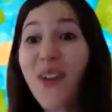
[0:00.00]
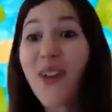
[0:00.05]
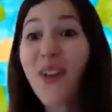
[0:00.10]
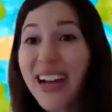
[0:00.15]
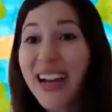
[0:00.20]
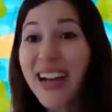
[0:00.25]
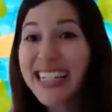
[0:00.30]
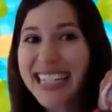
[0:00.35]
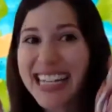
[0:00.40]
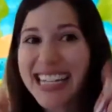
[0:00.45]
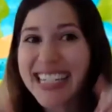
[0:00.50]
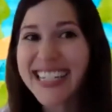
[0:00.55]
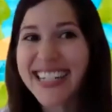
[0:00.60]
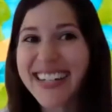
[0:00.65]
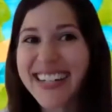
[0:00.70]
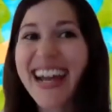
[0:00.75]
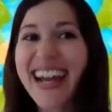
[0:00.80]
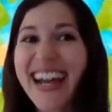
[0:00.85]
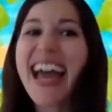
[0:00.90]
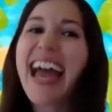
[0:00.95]
my teacher
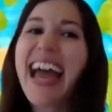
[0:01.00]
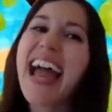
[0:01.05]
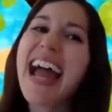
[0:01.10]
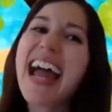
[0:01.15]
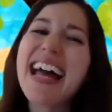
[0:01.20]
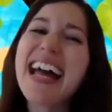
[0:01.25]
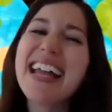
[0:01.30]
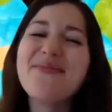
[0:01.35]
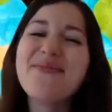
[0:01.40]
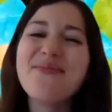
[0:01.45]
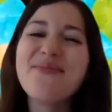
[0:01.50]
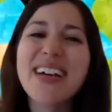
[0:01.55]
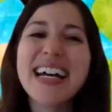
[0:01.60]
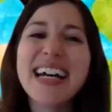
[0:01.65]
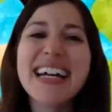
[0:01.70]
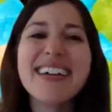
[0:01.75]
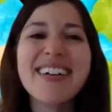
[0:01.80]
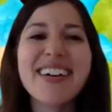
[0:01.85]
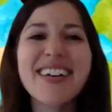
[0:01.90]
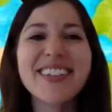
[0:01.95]
and my
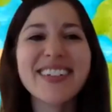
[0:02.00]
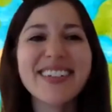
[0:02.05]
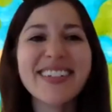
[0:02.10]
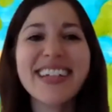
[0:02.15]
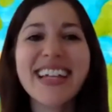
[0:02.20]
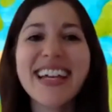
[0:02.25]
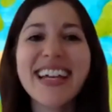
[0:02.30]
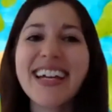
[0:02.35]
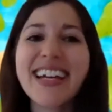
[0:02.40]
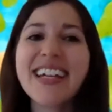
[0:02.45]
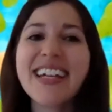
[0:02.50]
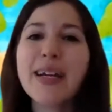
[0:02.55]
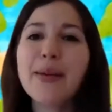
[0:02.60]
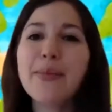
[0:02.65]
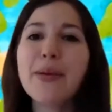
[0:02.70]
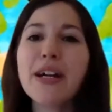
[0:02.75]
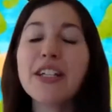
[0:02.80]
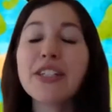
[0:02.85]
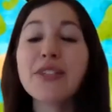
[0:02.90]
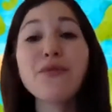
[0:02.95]
other
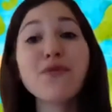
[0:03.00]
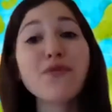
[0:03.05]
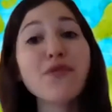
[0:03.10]
neighbors.